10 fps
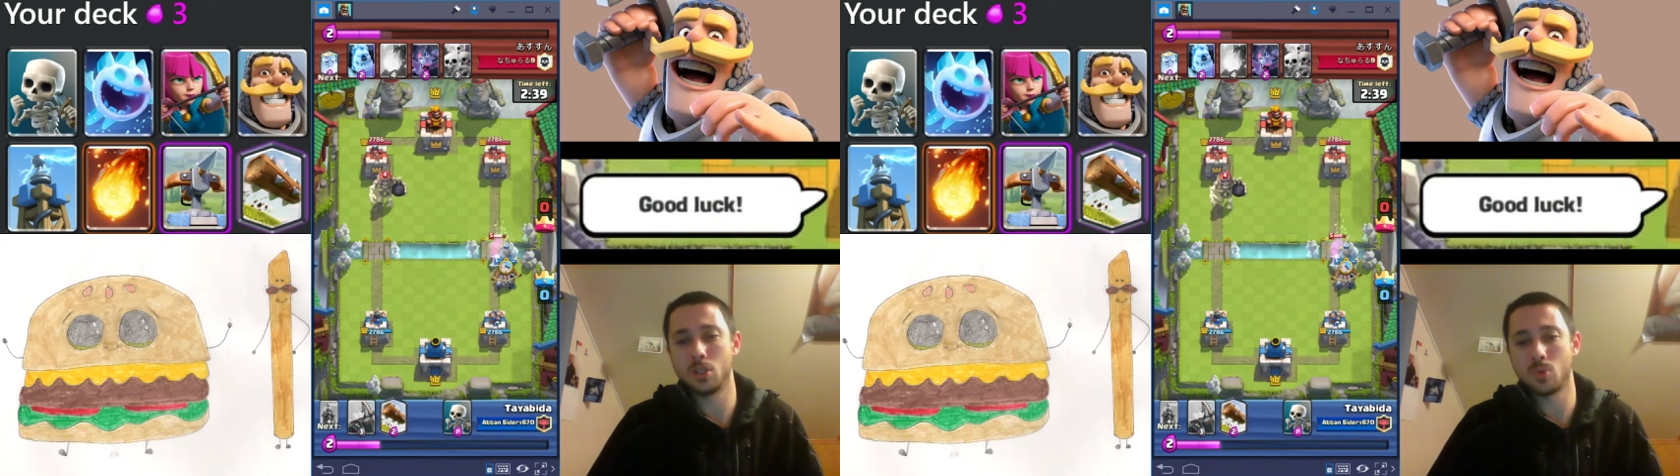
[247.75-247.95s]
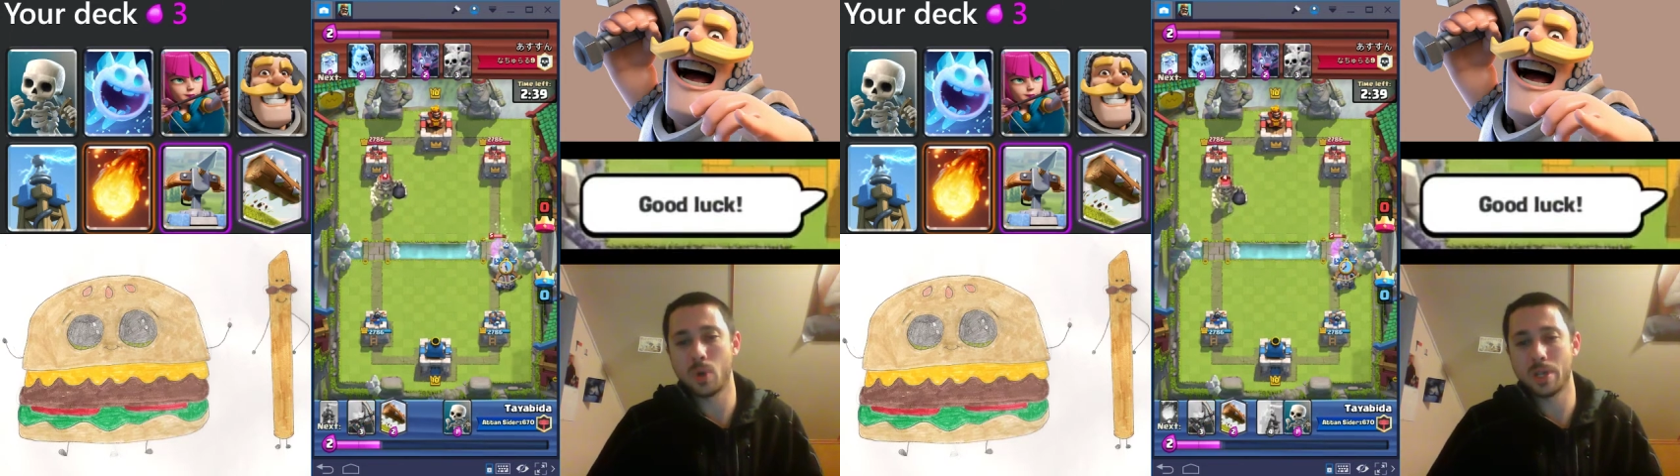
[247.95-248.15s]

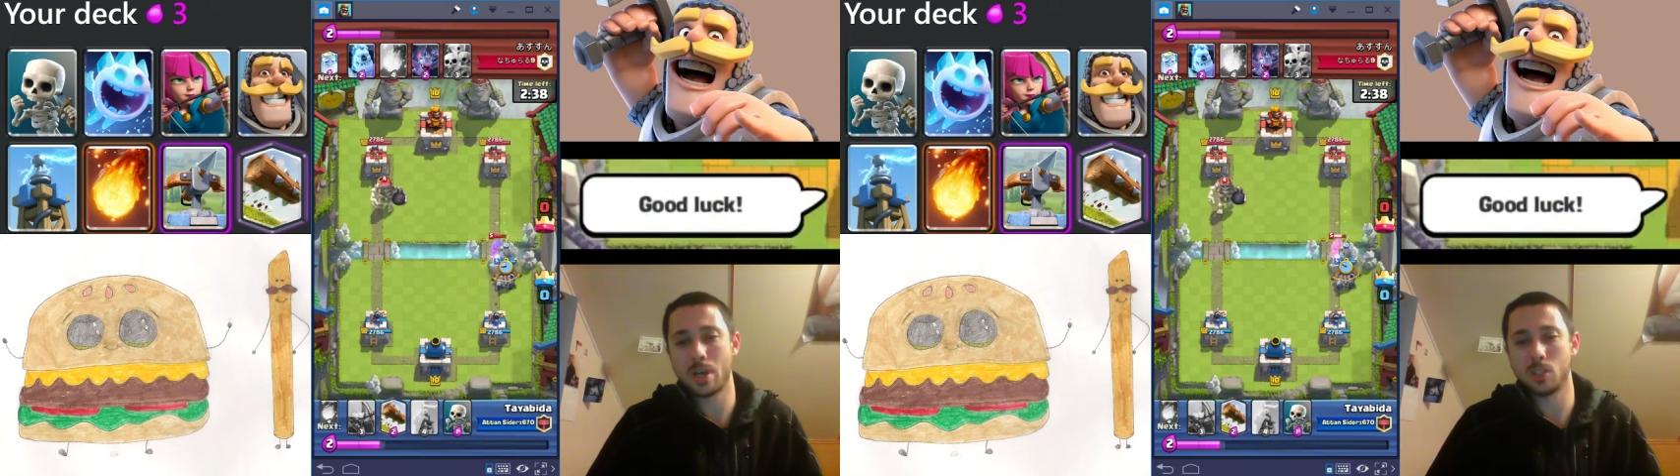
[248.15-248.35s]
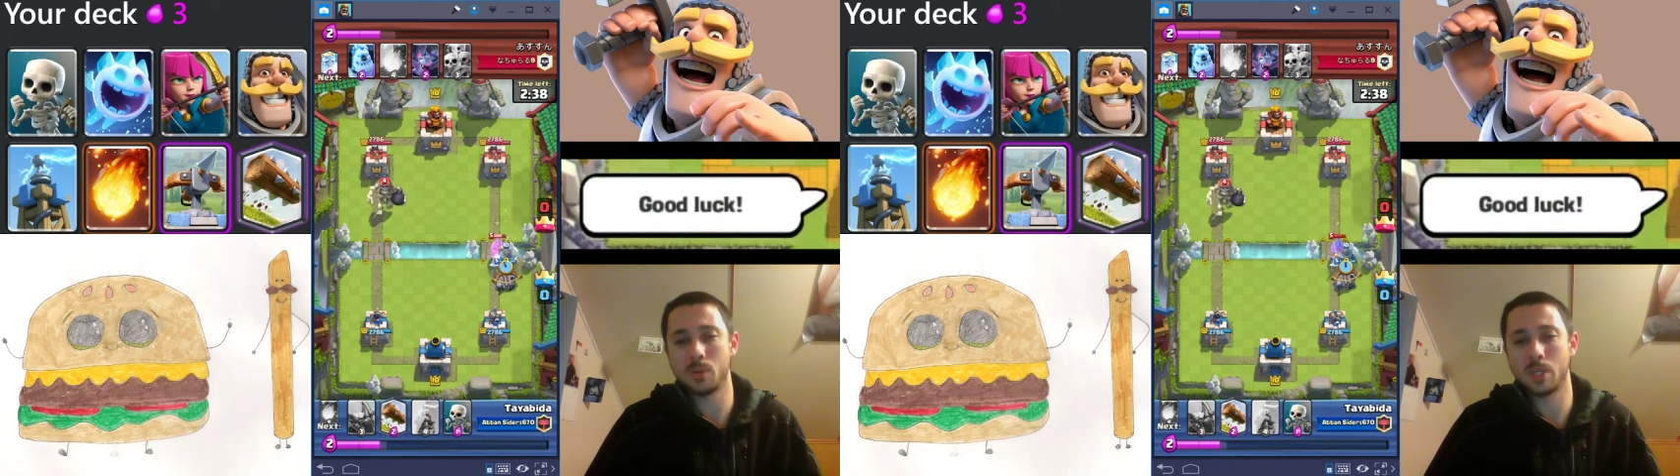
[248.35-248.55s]
good right
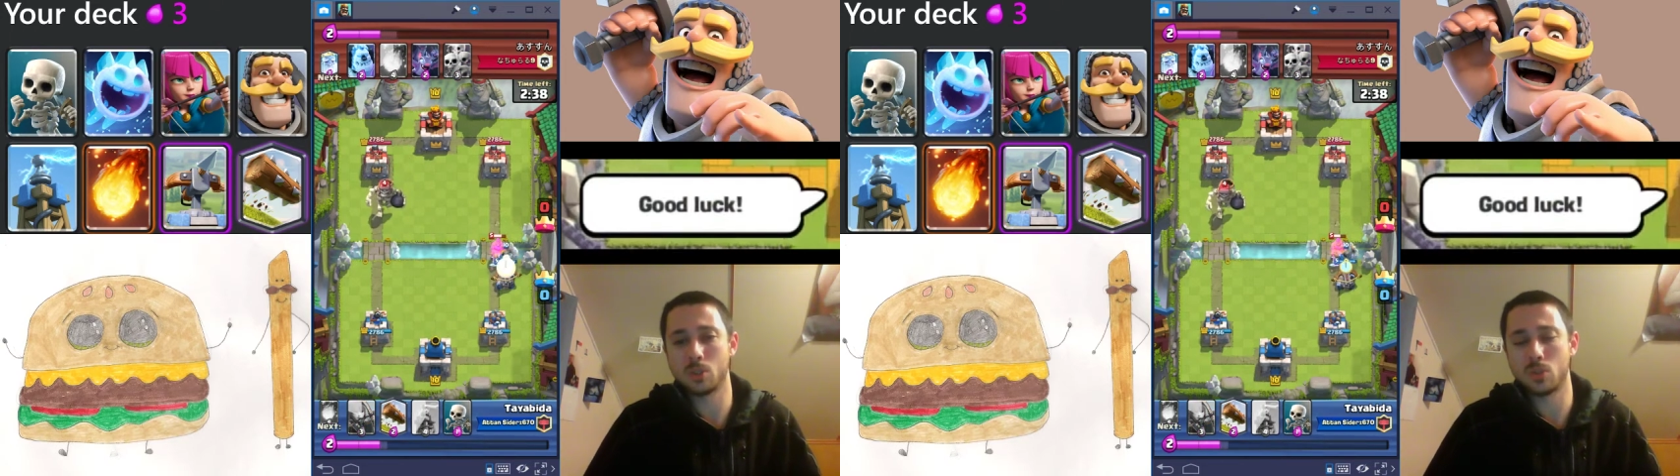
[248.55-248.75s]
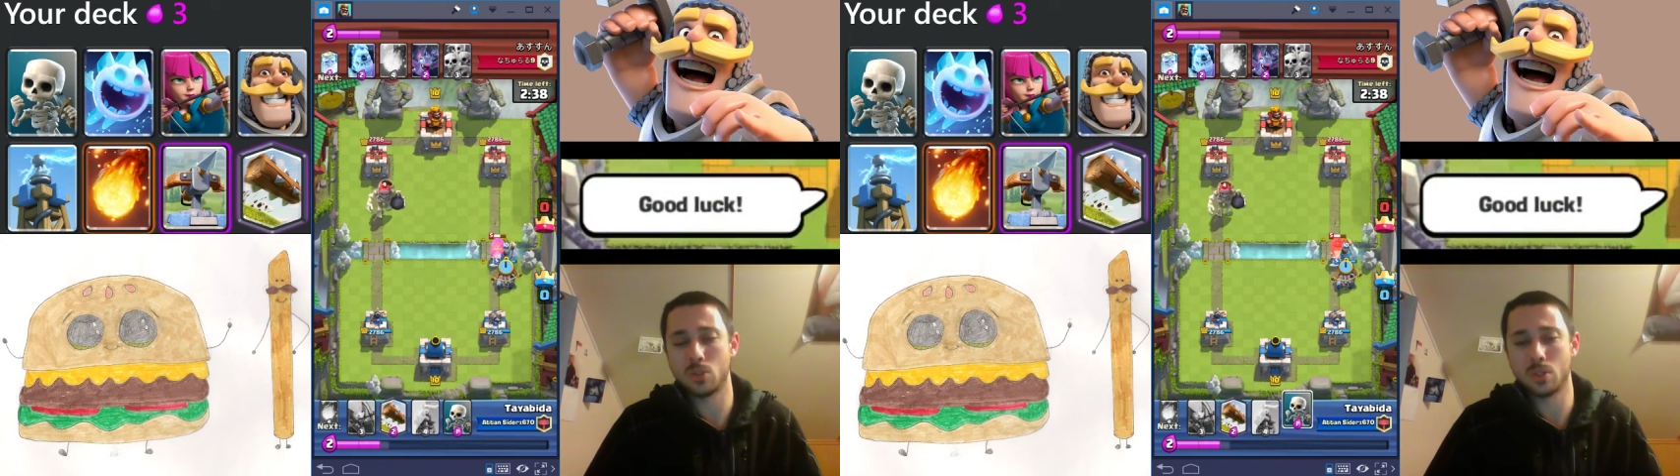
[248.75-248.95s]
now is
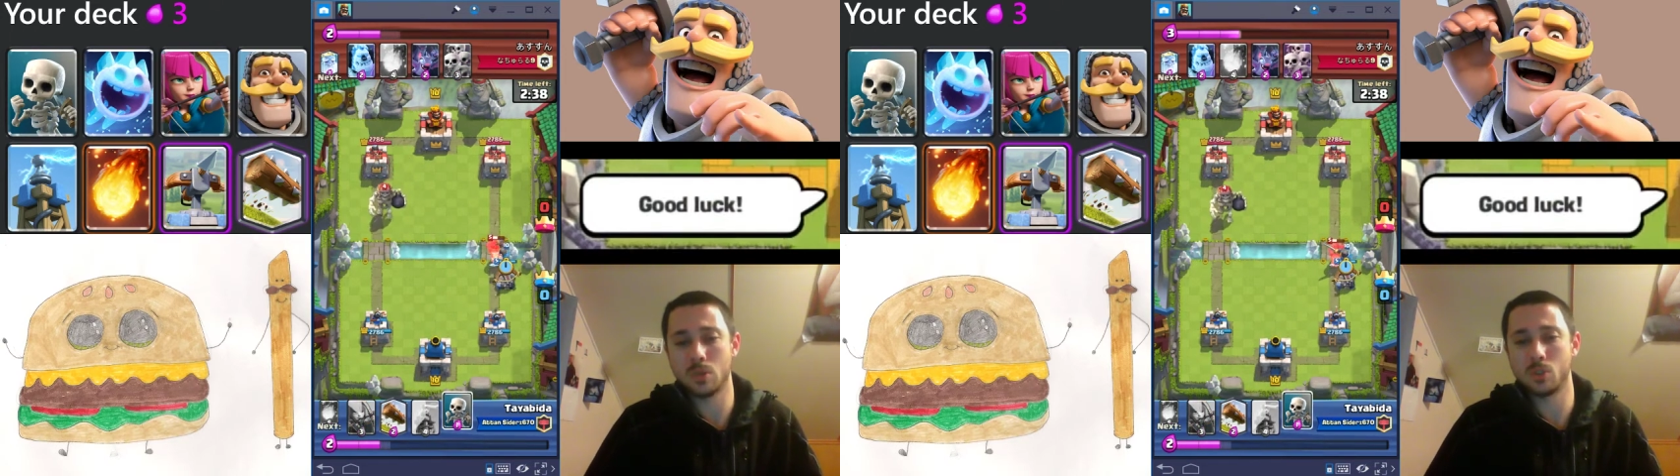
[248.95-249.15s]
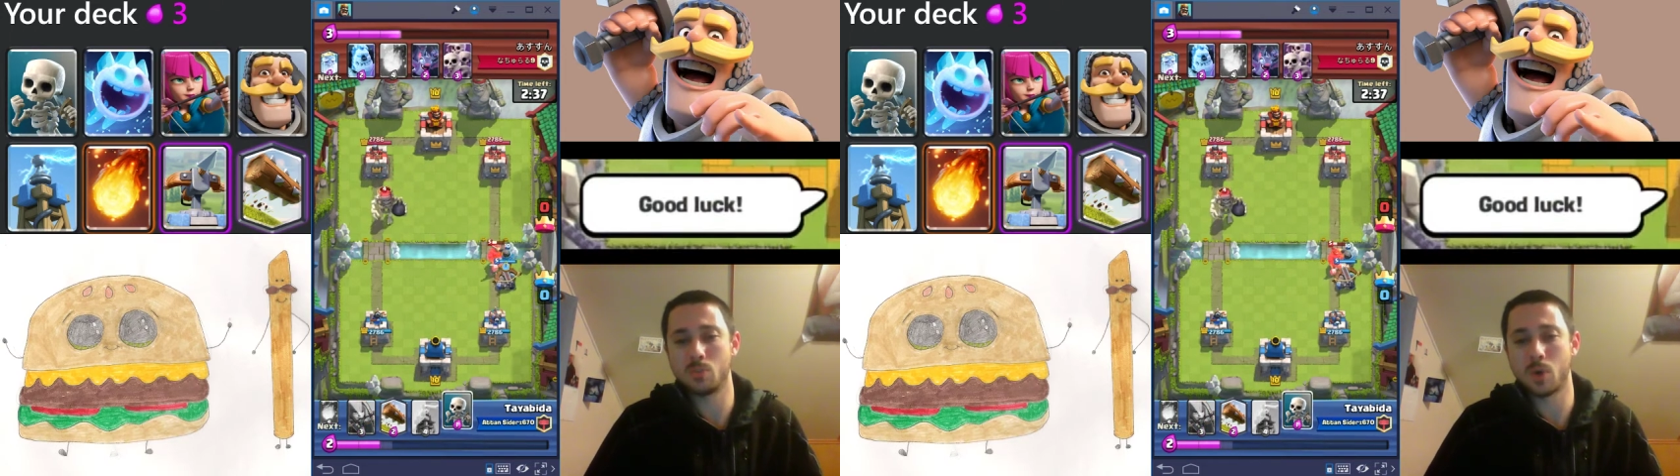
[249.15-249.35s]
because when it
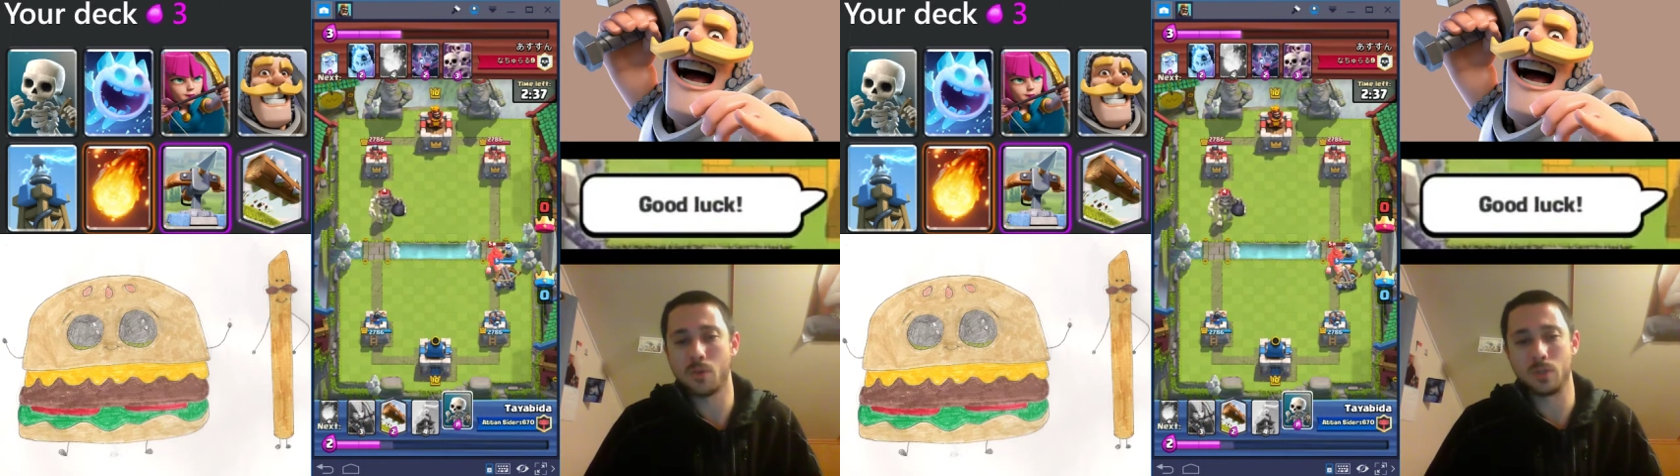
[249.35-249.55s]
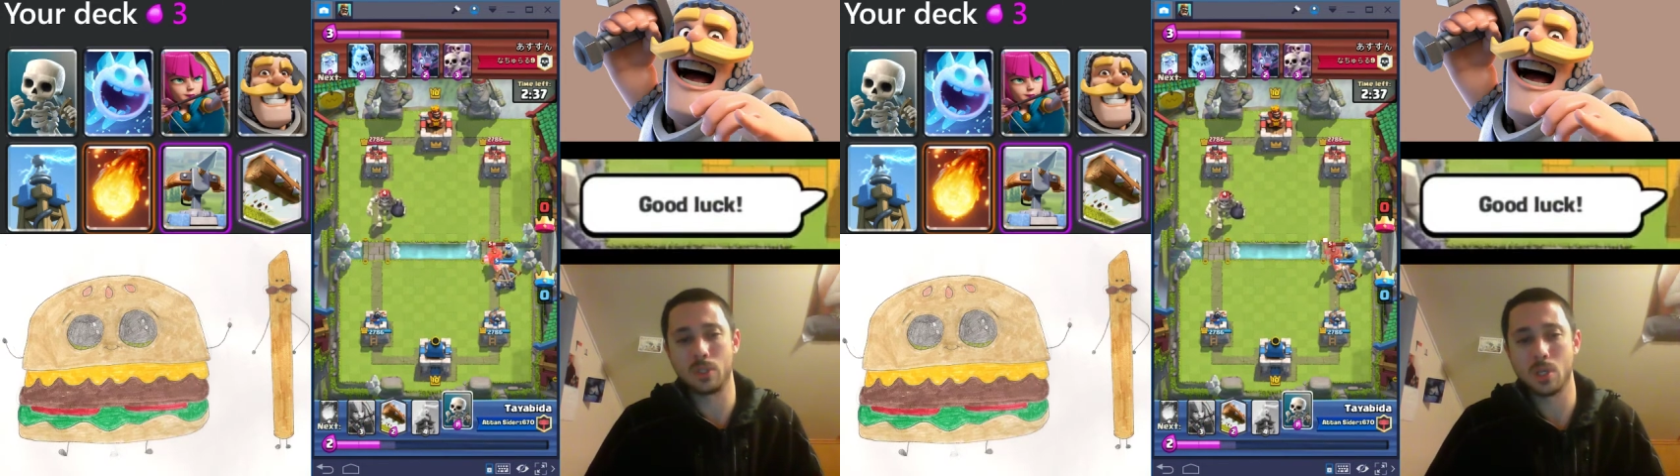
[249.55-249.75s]
was
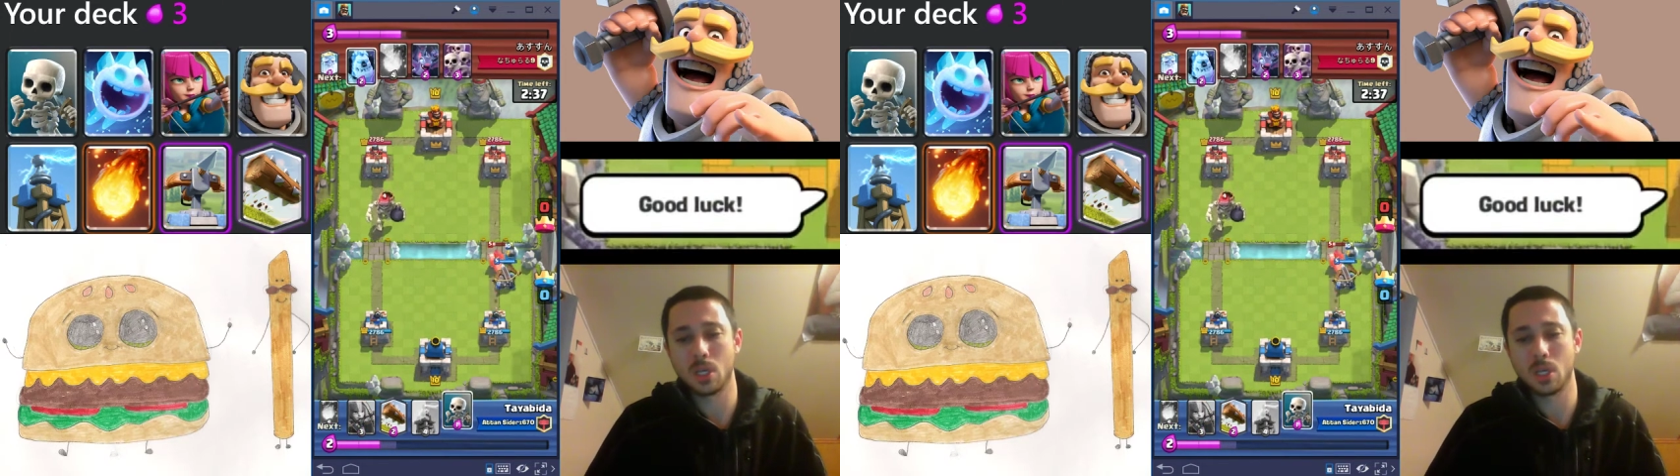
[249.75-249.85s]
buffed,